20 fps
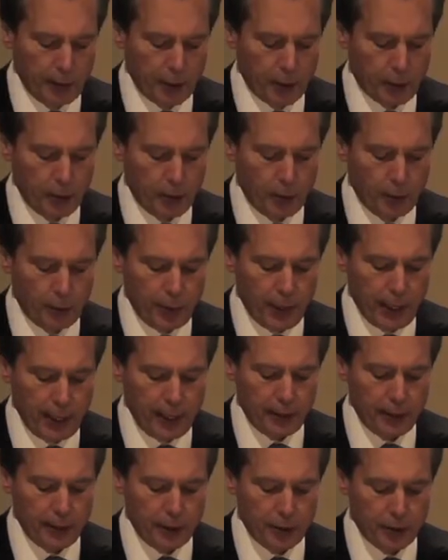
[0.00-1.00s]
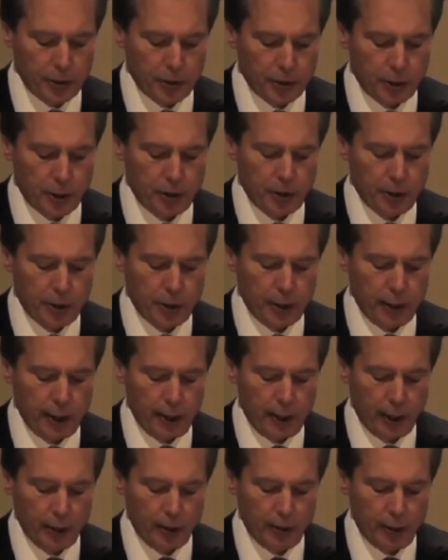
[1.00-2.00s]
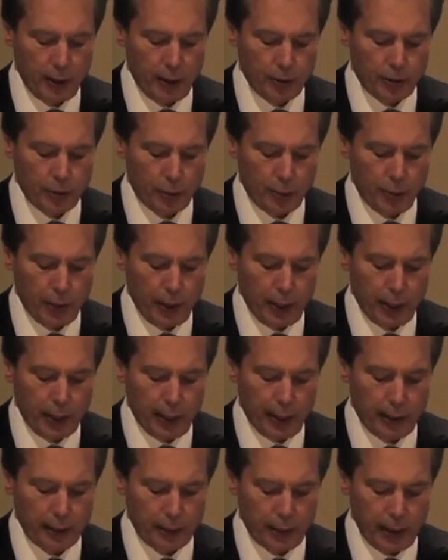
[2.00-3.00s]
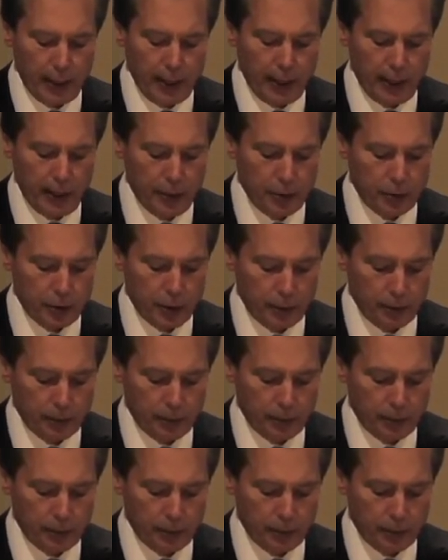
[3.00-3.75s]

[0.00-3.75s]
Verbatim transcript: they're called patent assertion entities, or P A Es.